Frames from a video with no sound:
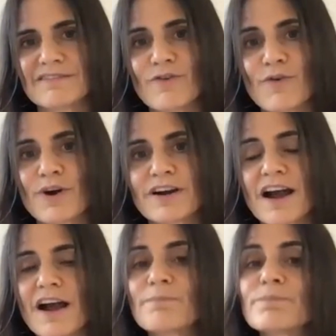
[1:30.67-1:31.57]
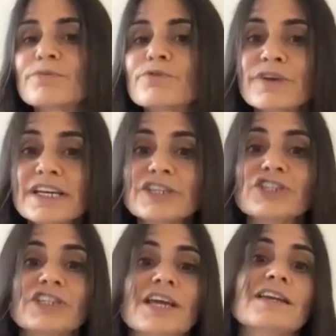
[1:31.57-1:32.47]
for
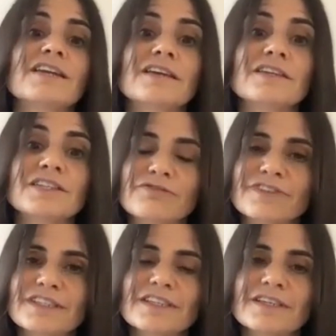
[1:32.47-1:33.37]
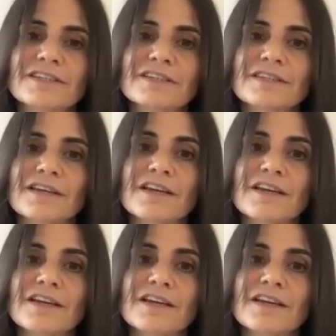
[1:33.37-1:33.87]
appreciating differences,